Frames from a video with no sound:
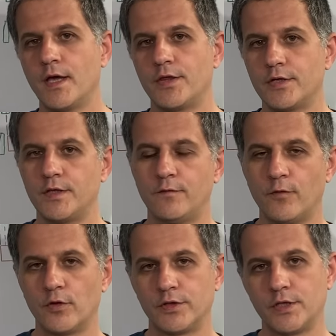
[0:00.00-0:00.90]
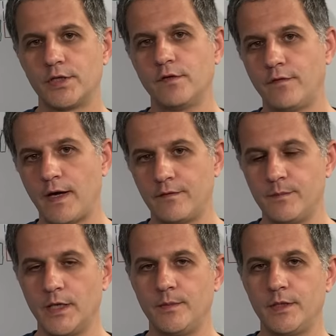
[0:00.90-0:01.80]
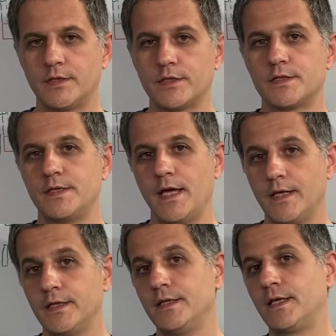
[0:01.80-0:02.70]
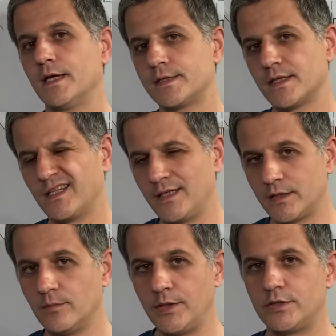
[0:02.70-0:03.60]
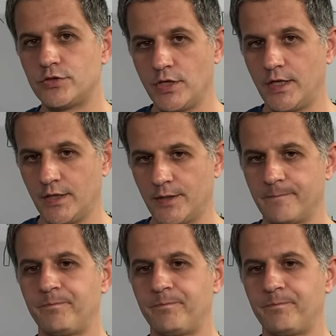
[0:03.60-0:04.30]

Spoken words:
34-35 millimeters, then it gets a little bit trickier.